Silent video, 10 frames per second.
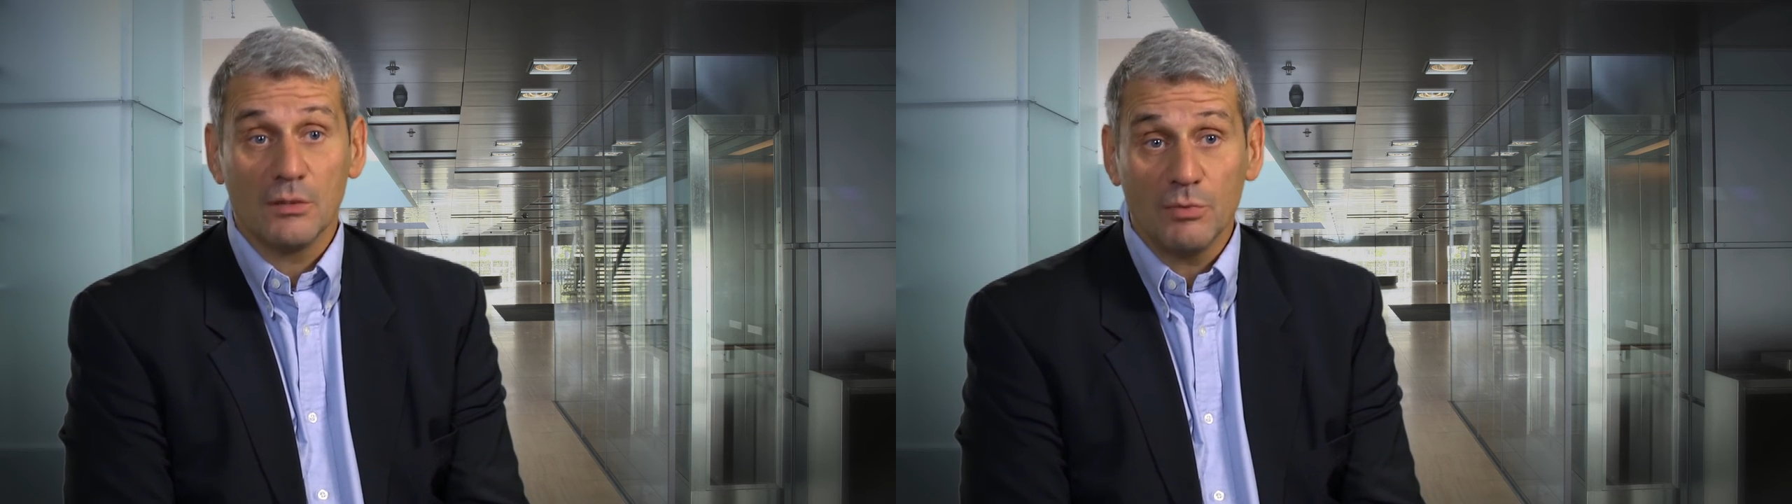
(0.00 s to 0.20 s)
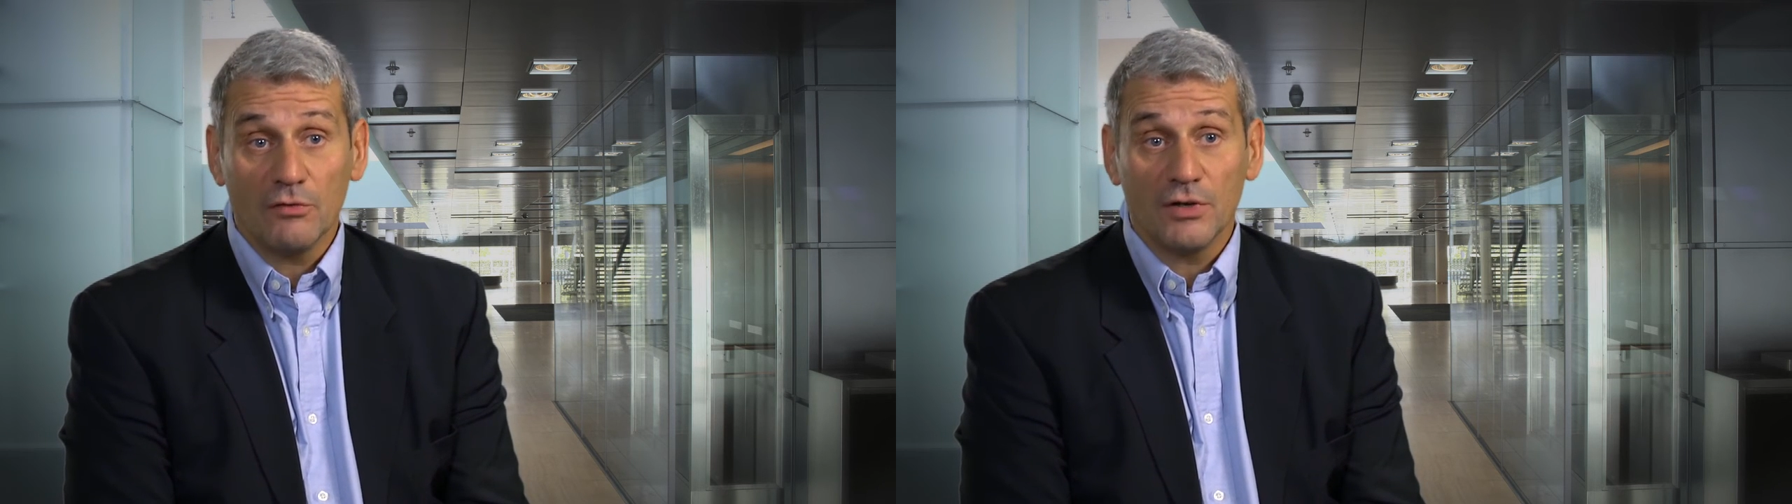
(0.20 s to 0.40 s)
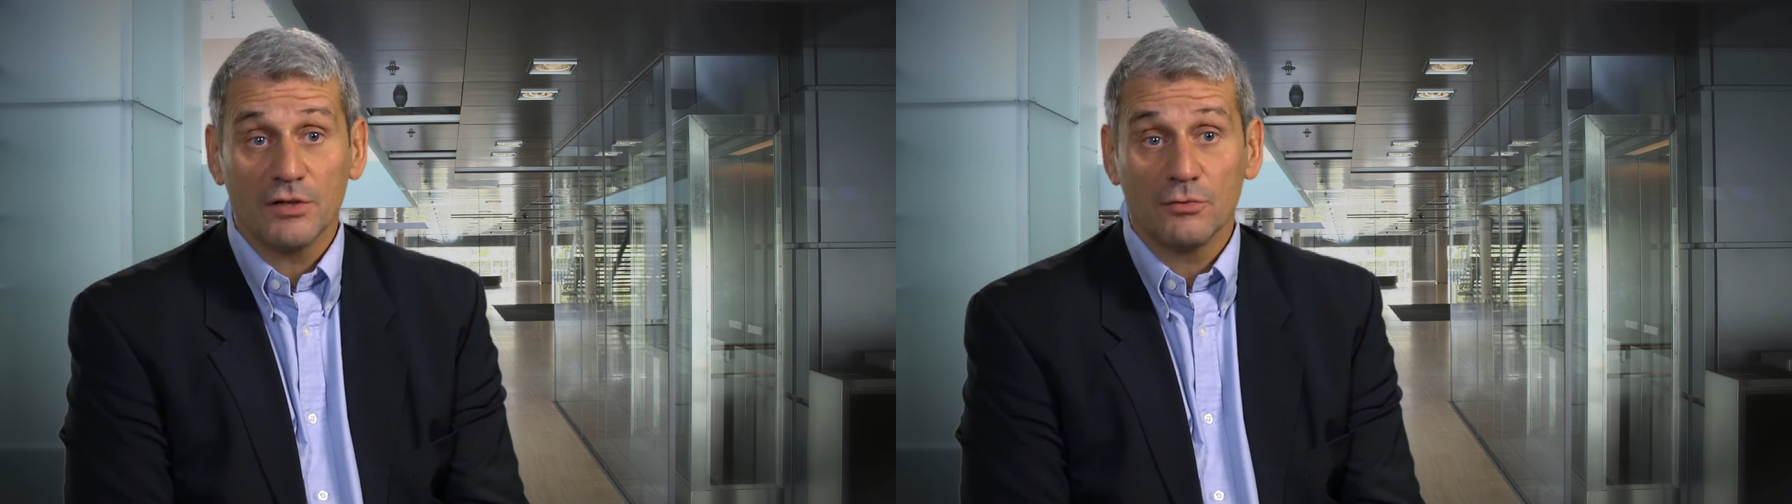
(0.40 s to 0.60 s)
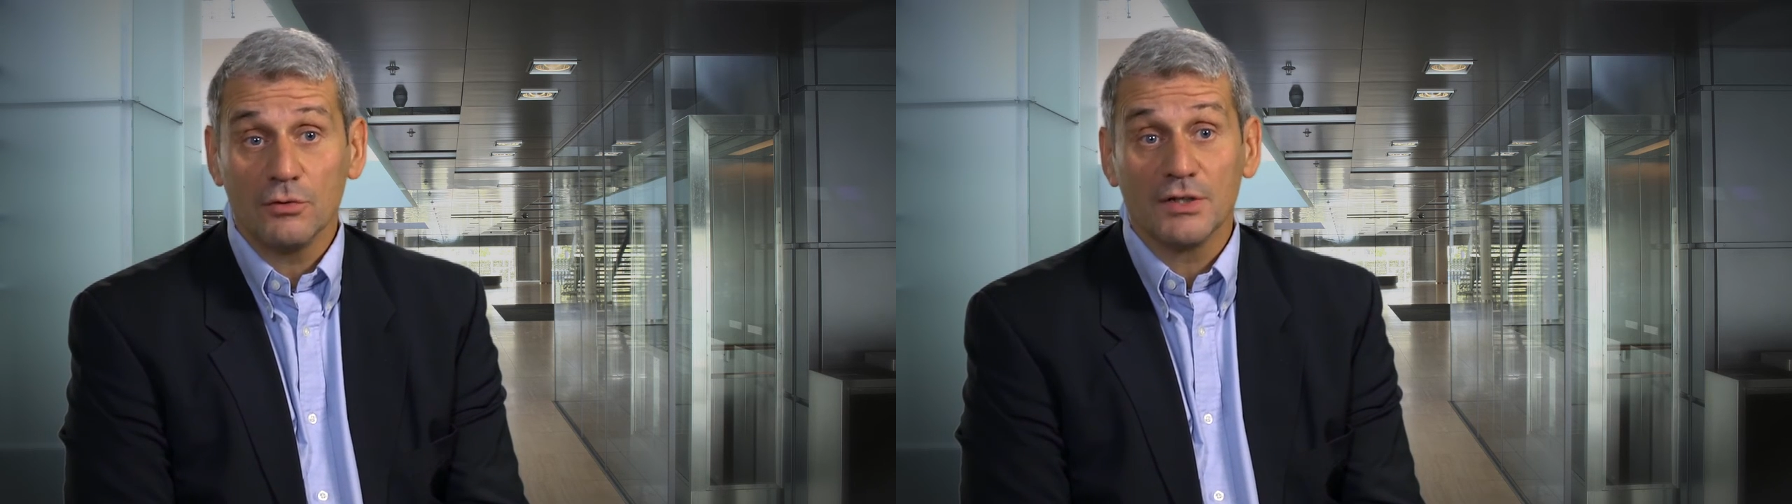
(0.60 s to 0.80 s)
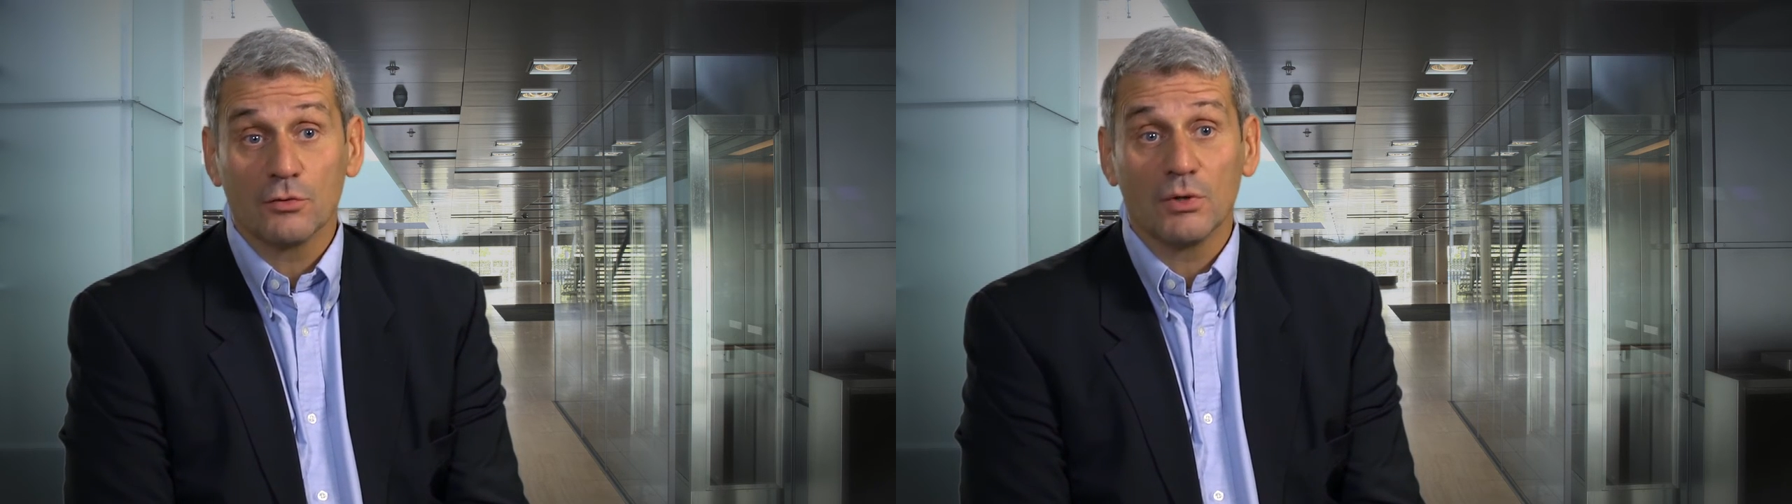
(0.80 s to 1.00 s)

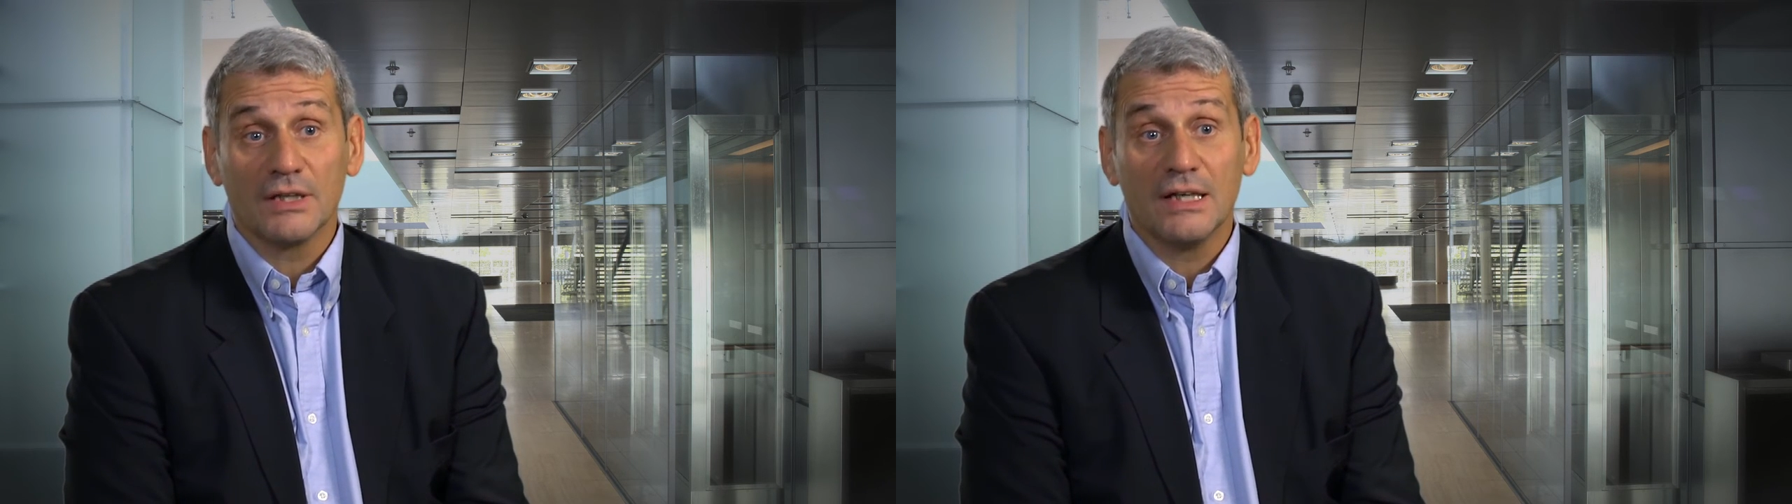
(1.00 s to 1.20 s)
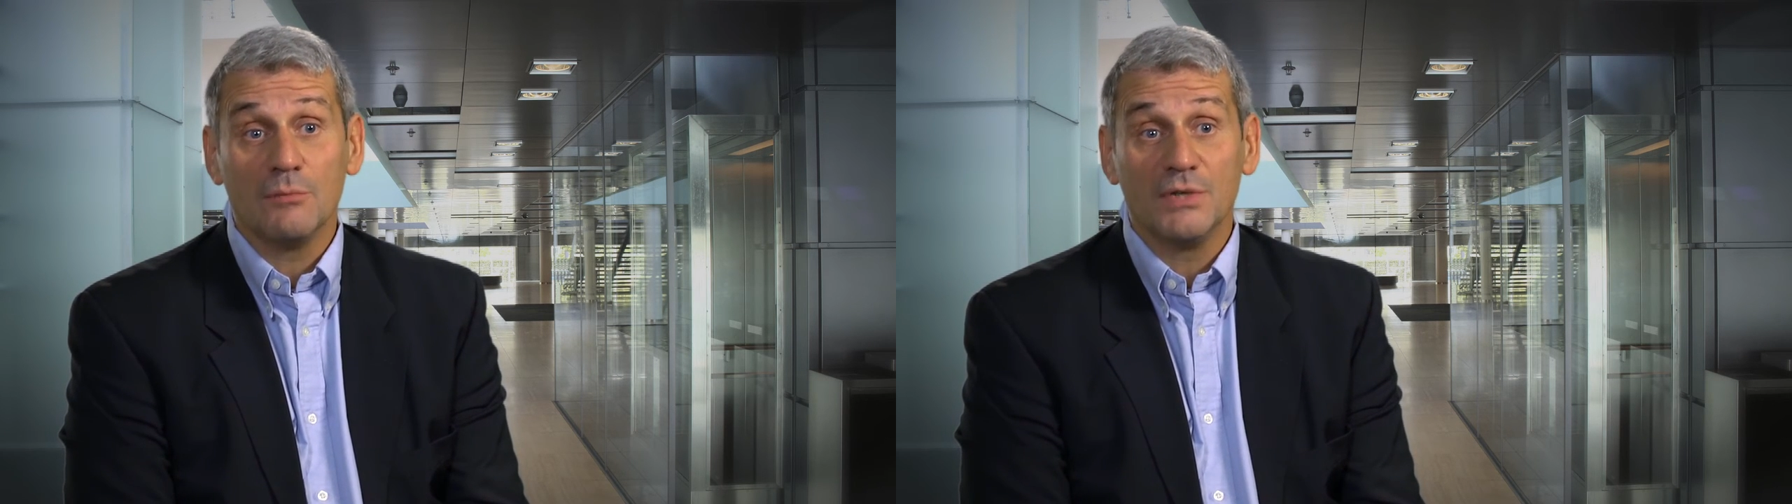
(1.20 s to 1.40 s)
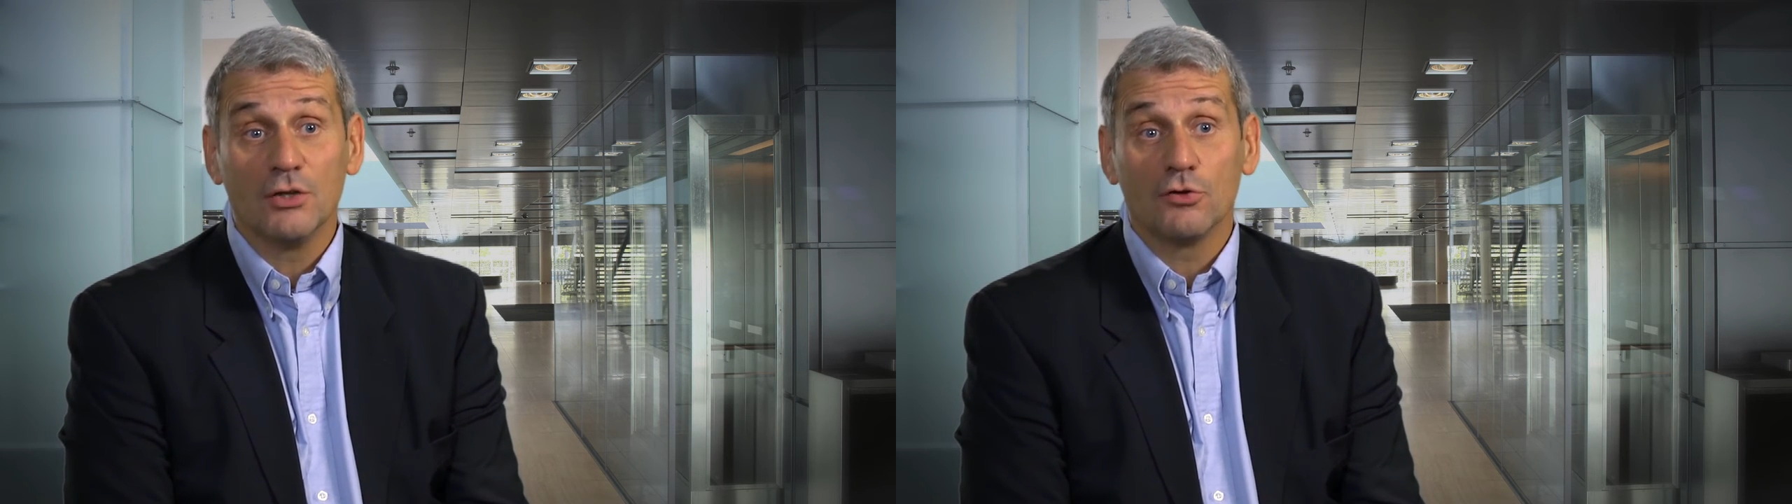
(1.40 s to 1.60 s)
Hypervisor is currently helping